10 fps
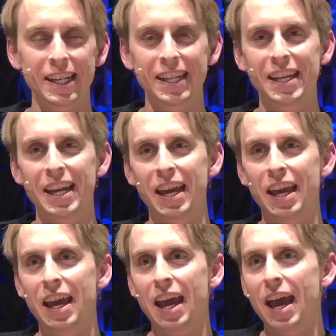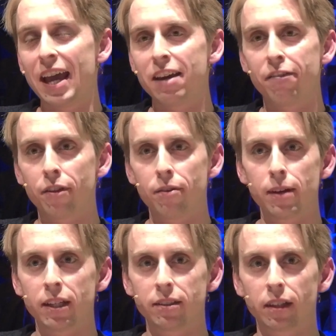Okay. And yeah, for the
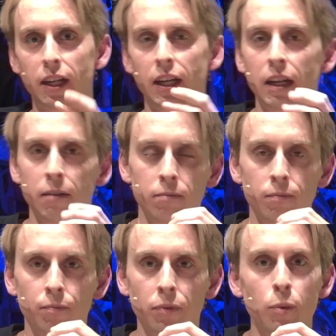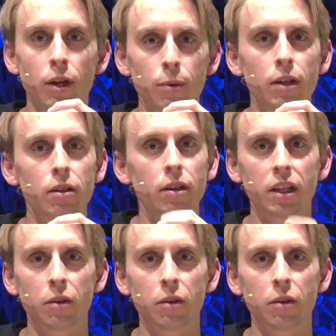rest, um, we, we are lucky.